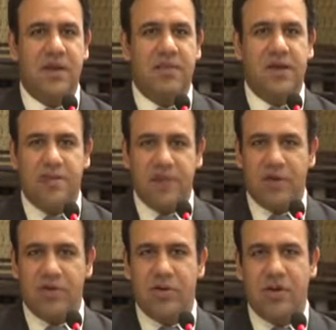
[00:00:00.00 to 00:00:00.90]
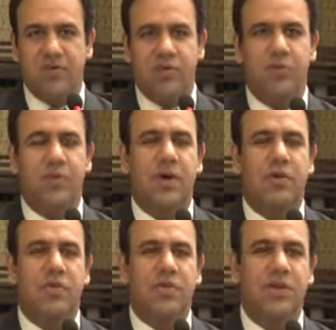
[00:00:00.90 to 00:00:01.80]
But he plowed on for good
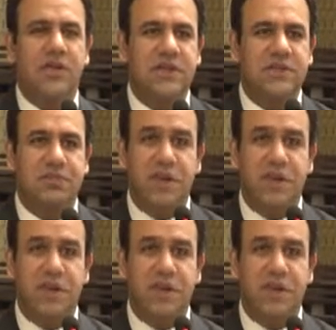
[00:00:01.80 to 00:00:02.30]
about 2 to 3 years.